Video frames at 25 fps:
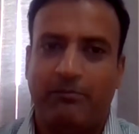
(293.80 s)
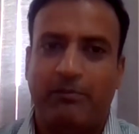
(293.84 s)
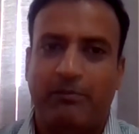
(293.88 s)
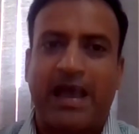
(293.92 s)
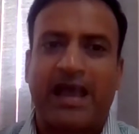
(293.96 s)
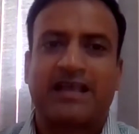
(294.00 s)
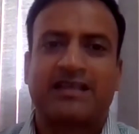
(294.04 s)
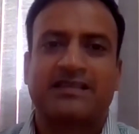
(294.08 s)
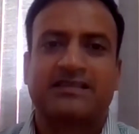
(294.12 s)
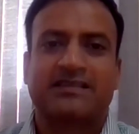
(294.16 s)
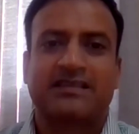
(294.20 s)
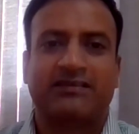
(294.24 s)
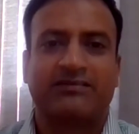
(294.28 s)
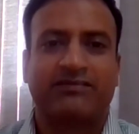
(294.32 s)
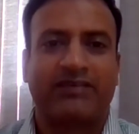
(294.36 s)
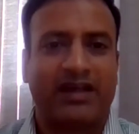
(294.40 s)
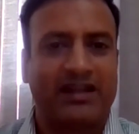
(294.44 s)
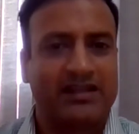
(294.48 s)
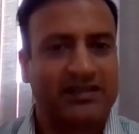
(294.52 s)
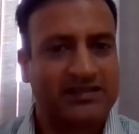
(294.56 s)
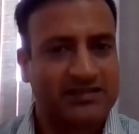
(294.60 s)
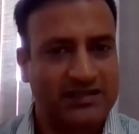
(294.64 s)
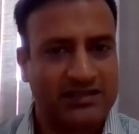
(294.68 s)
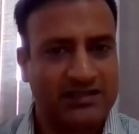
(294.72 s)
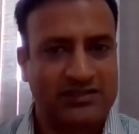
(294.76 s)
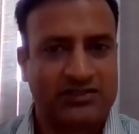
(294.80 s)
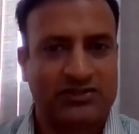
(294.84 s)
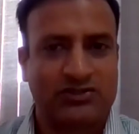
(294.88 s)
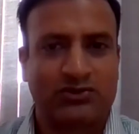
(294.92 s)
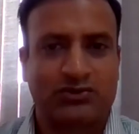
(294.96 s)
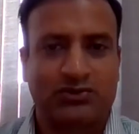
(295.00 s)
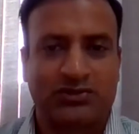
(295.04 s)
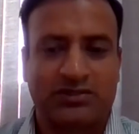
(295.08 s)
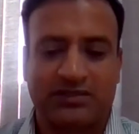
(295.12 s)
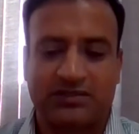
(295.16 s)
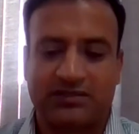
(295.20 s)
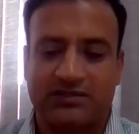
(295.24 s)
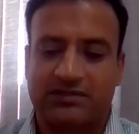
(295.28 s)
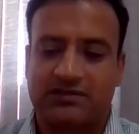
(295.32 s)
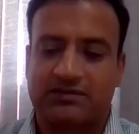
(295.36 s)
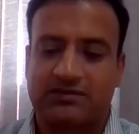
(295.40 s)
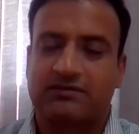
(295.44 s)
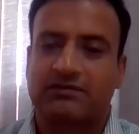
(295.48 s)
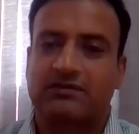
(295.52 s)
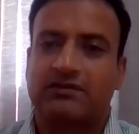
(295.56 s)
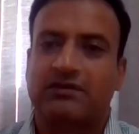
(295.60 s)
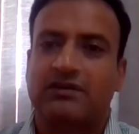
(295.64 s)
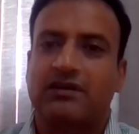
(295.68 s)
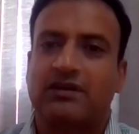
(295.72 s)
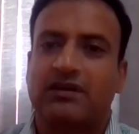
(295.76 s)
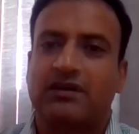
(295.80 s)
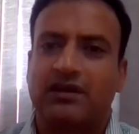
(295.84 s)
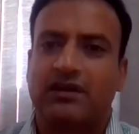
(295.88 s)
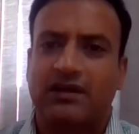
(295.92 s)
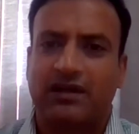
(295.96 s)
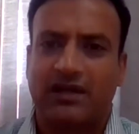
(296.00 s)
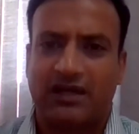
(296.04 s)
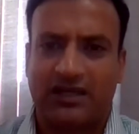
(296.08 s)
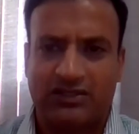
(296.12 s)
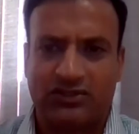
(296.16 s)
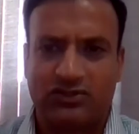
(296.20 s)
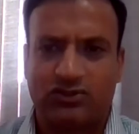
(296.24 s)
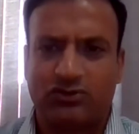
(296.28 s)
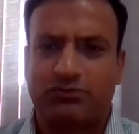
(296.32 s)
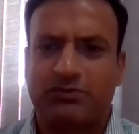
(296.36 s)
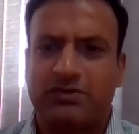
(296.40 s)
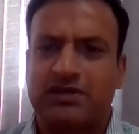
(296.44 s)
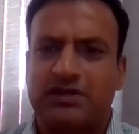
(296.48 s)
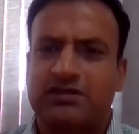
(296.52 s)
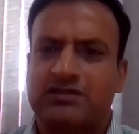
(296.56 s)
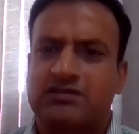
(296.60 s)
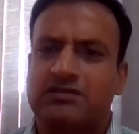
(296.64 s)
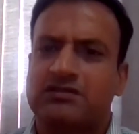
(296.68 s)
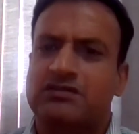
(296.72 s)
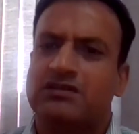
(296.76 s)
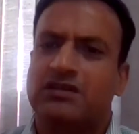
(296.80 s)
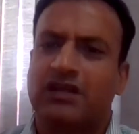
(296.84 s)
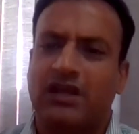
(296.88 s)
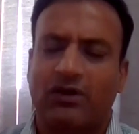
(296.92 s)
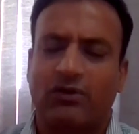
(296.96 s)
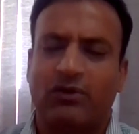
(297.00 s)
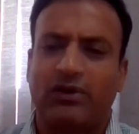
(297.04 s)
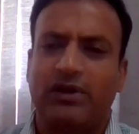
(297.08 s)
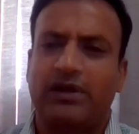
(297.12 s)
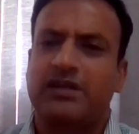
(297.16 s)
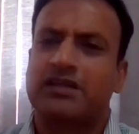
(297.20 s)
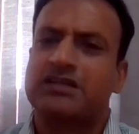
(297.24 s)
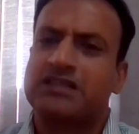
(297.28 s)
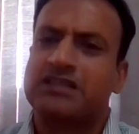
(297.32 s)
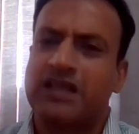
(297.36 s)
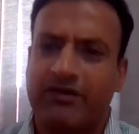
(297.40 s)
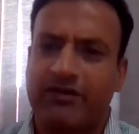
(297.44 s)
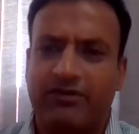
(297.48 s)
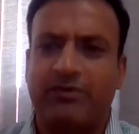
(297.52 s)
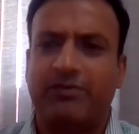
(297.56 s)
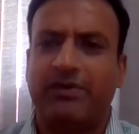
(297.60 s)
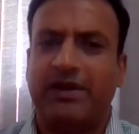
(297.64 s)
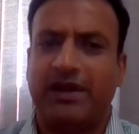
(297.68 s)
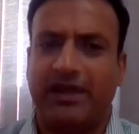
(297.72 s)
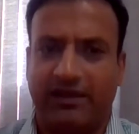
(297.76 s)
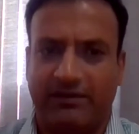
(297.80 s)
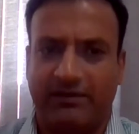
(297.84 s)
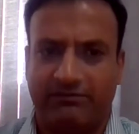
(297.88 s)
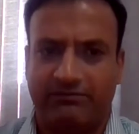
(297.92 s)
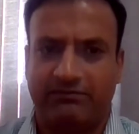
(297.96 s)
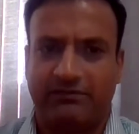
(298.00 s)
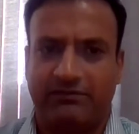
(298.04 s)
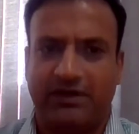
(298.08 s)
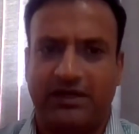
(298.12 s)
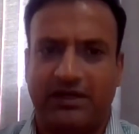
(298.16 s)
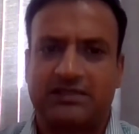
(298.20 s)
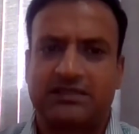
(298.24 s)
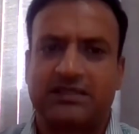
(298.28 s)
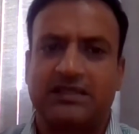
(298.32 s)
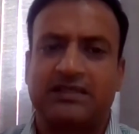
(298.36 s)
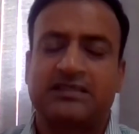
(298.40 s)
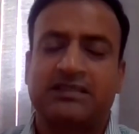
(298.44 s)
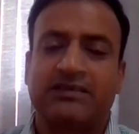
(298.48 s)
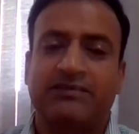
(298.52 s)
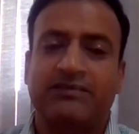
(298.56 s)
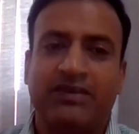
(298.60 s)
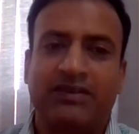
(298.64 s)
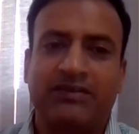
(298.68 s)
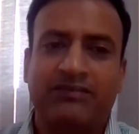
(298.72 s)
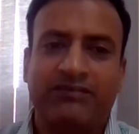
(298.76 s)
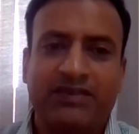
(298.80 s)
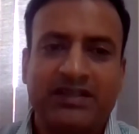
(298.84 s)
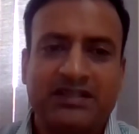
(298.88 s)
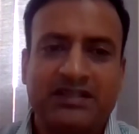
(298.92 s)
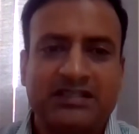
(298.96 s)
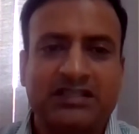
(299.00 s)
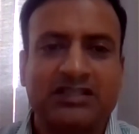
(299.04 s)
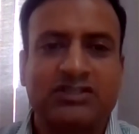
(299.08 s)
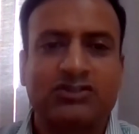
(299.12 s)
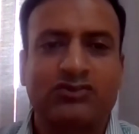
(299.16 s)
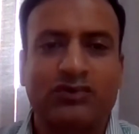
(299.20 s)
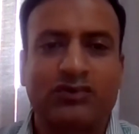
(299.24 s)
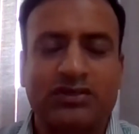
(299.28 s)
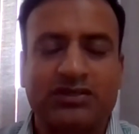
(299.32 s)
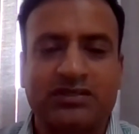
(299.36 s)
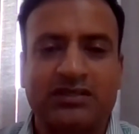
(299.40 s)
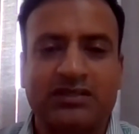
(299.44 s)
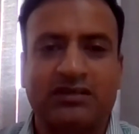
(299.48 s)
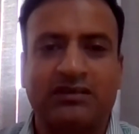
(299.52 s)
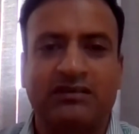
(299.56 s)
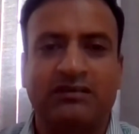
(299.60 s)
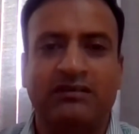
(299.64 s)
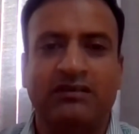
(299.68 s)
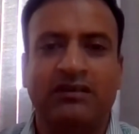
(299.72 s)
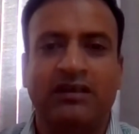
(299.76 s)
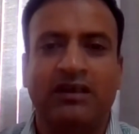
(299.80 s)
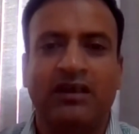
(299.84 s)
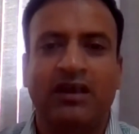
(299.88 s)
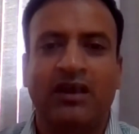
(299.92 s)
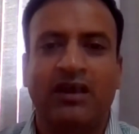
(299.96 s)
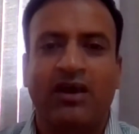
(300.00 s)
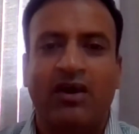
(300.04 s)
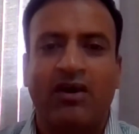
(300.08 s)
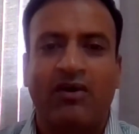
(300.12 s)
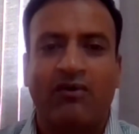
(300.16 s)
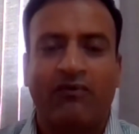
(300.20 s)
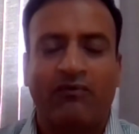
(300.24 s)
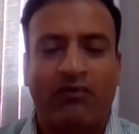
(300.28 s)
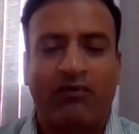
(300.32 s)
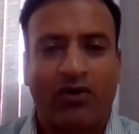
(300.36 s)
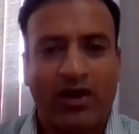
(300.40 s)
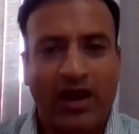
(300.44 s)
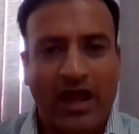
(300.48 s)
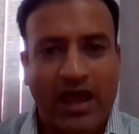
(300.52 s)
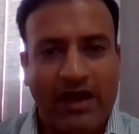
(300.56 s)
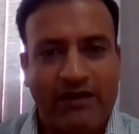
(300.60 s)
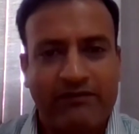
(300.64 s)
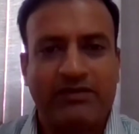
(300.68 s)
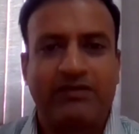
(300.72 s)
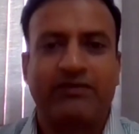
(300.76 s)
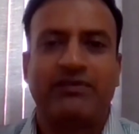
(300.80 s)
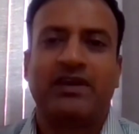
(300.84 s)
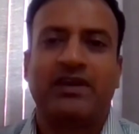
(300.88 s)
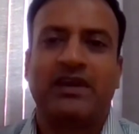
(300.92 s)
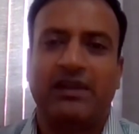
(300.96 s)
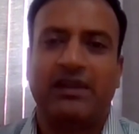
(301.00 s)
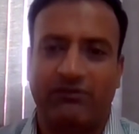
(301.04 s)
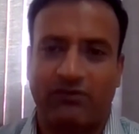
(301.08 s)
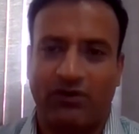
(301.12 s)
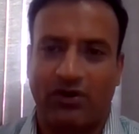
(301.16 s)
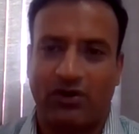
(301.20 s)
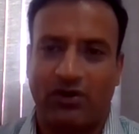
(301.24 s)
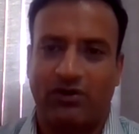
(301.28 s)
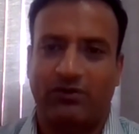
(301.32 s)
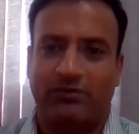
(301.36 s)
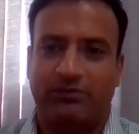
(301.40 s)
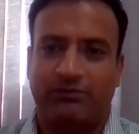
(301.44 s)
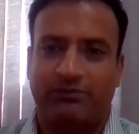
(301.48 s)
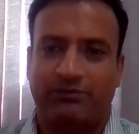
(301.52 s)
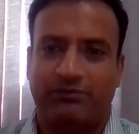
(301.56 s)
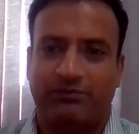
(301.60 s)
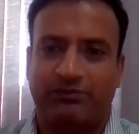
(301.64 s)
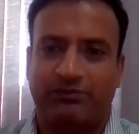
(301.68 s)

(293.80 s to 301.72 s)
banks and financial institutions, consumers, regulators, everybody. It's a win-win situation for everyone involved.